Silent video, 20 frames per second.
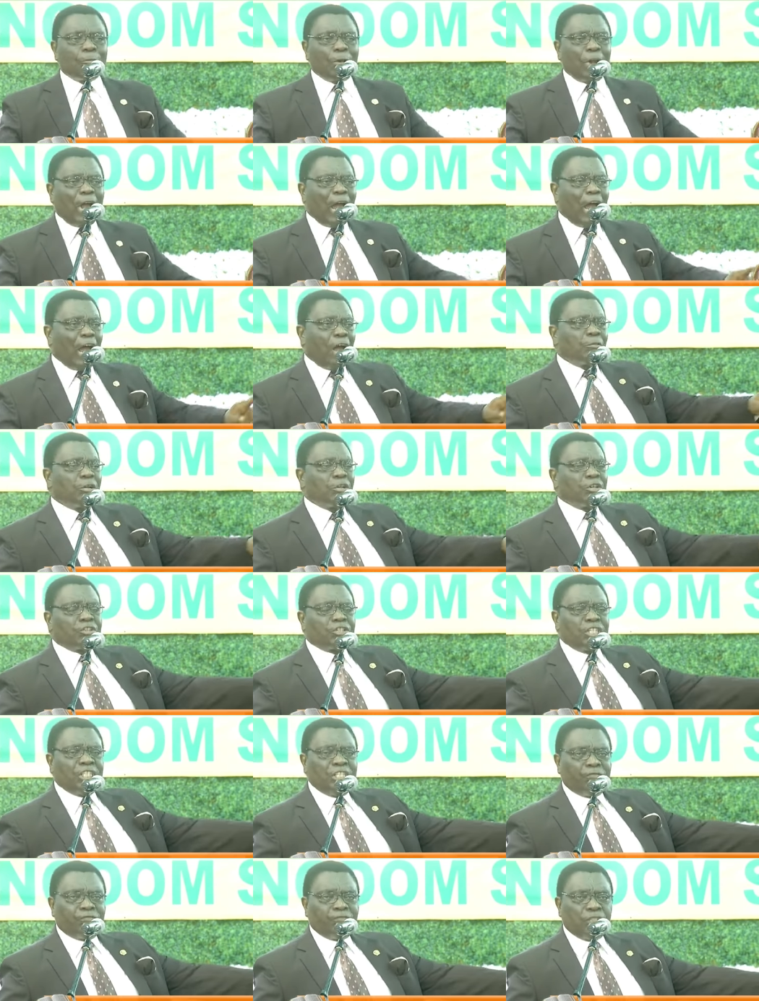Abraham
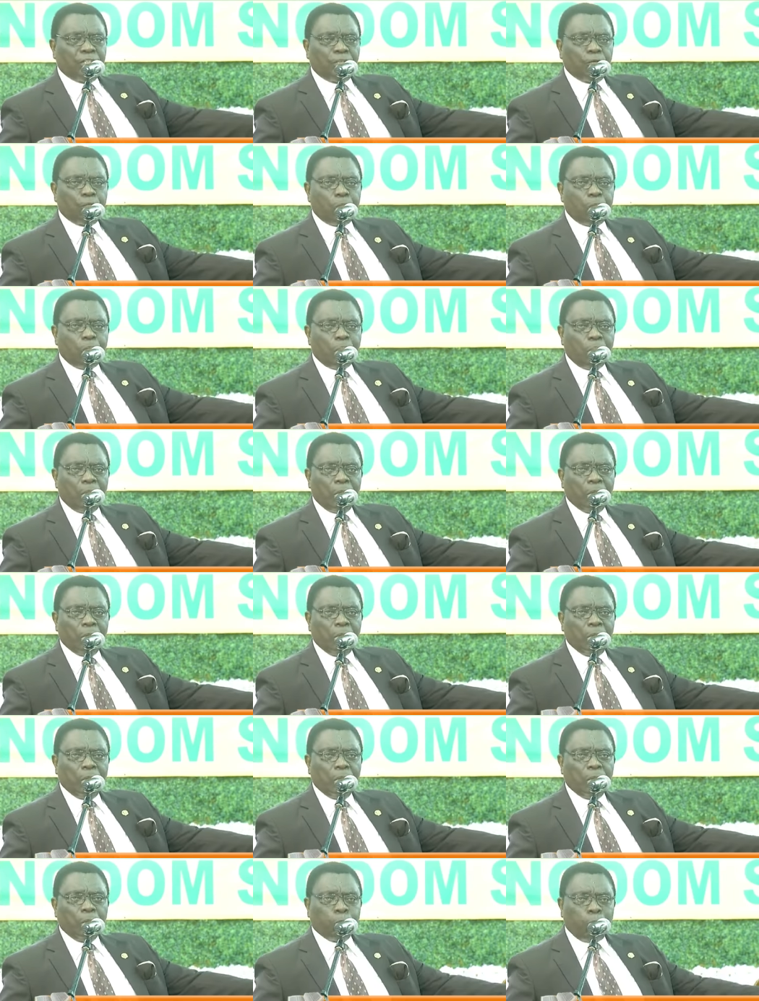received,
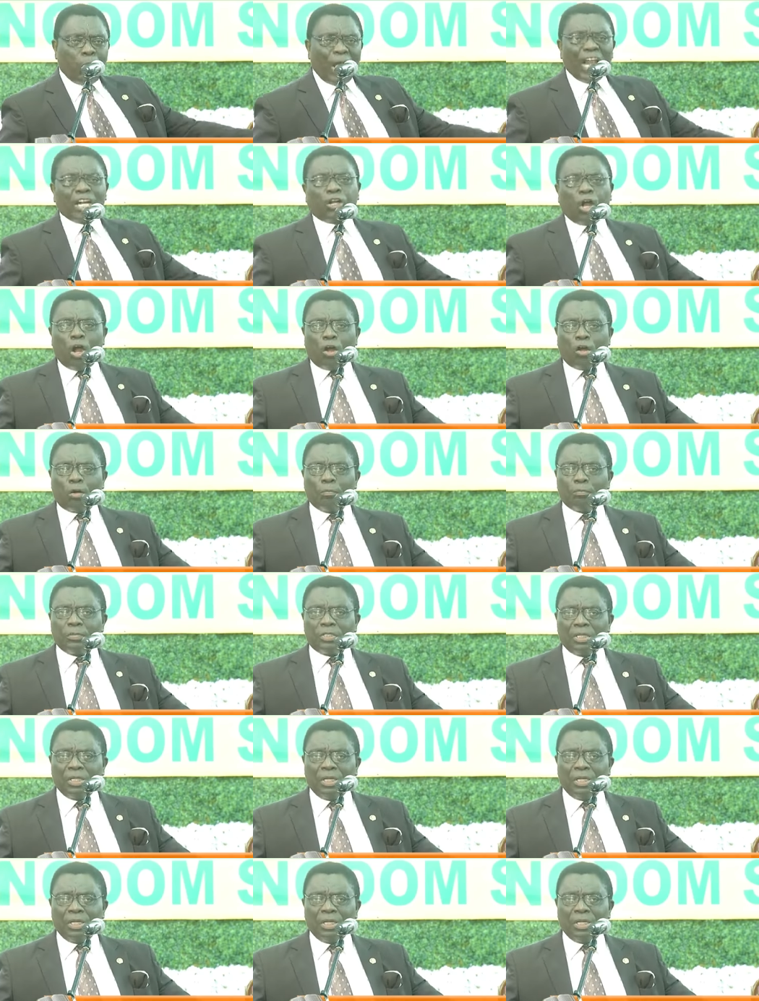welcomed,